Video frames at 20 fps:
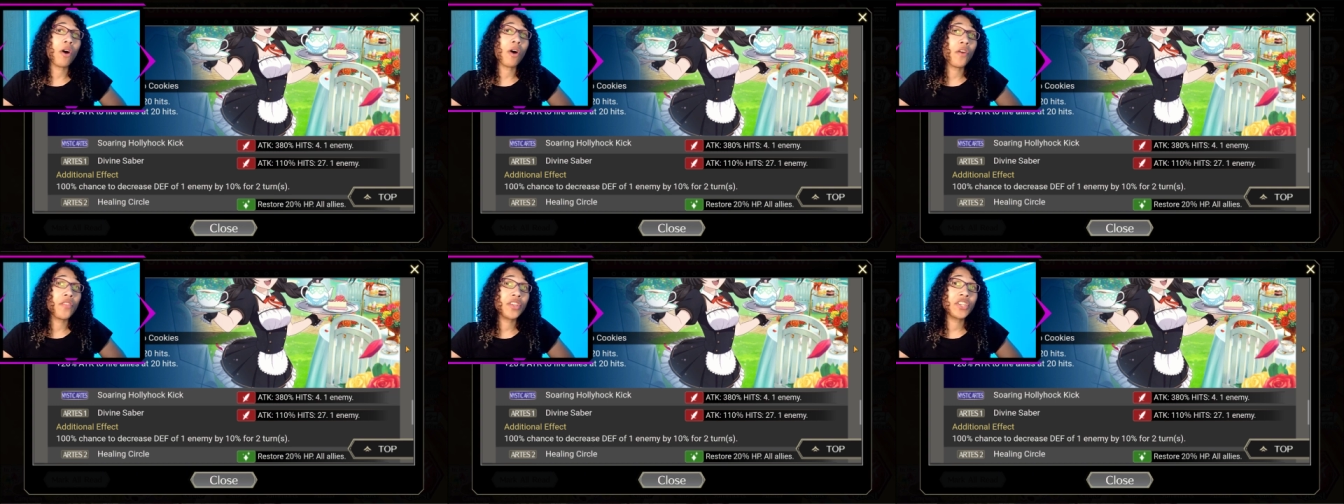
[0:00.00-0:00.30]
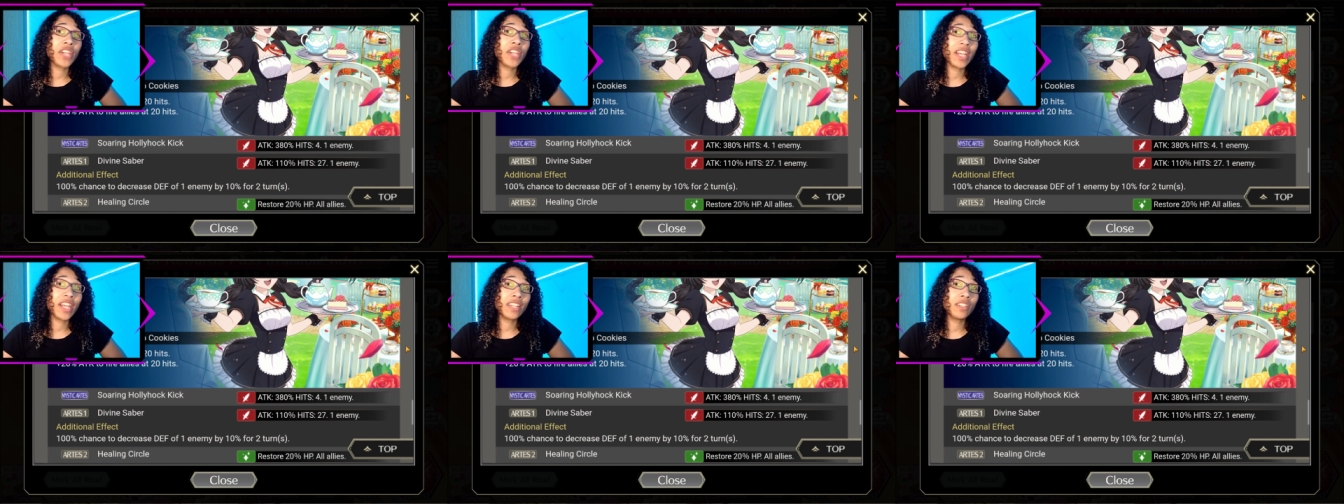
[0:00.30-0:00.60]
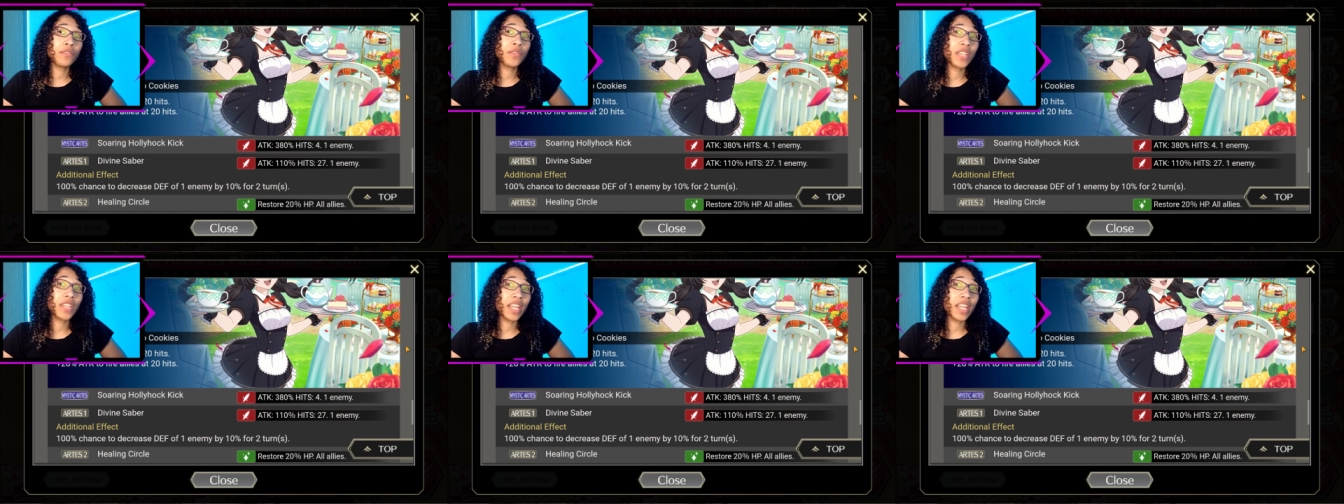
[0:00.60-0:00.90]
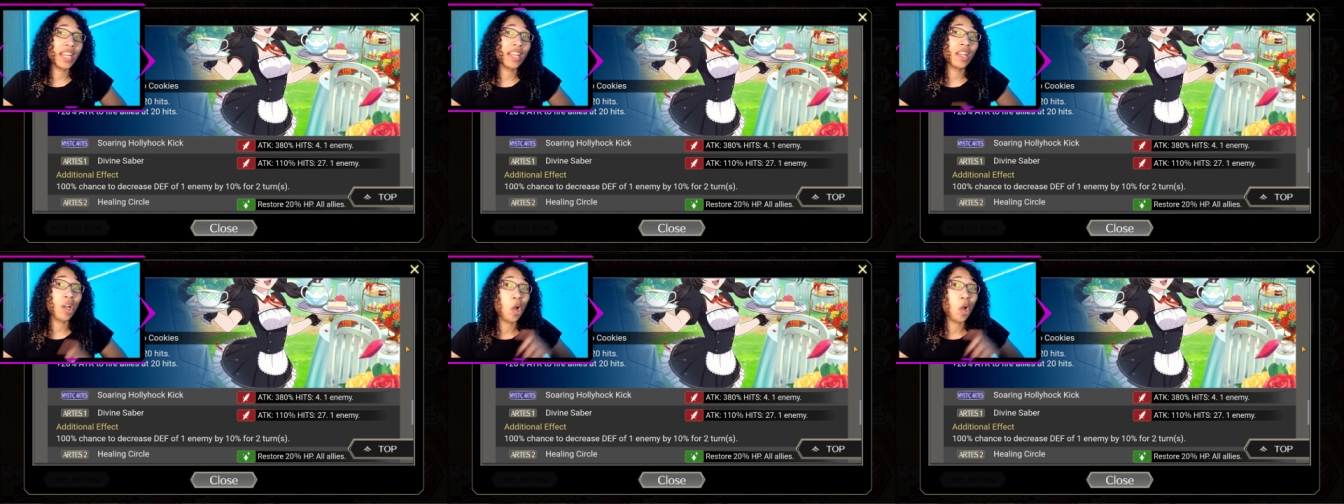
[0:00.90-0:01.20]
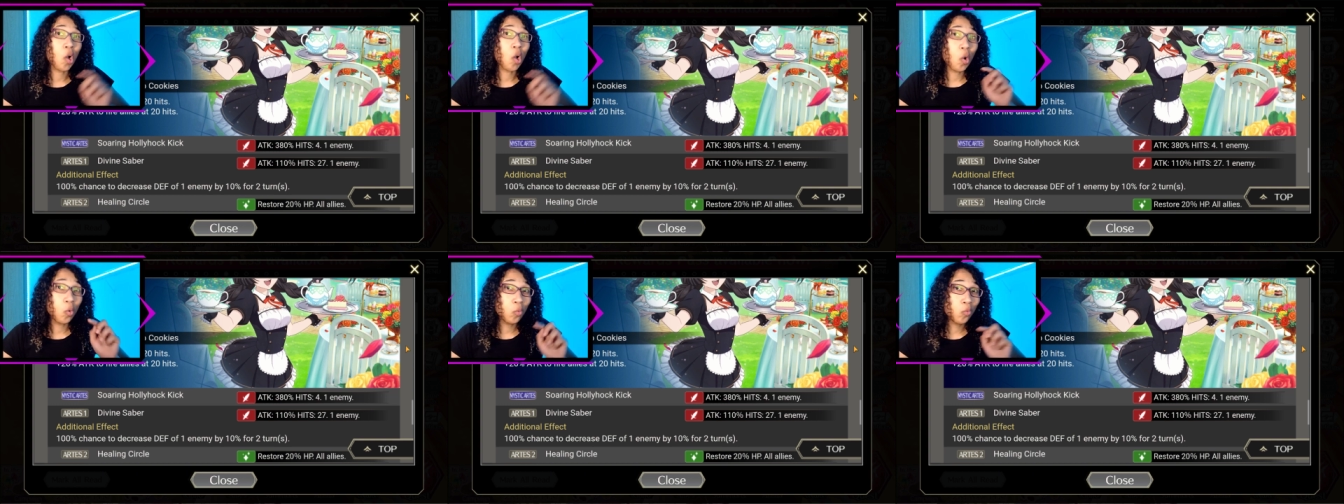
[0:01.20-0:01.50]
on the chance of getting
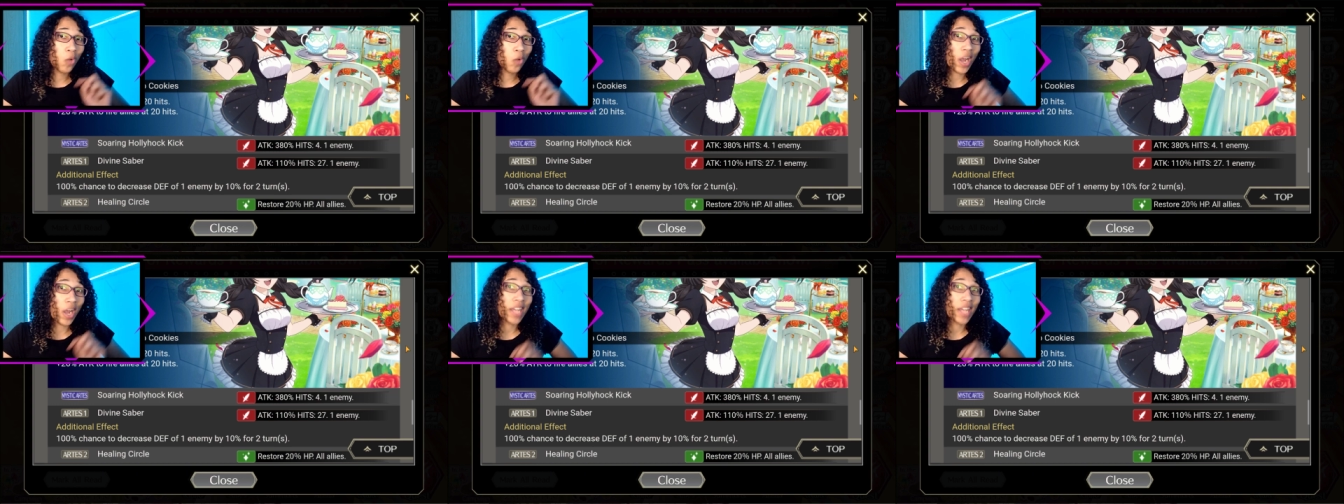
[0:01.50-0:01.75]
right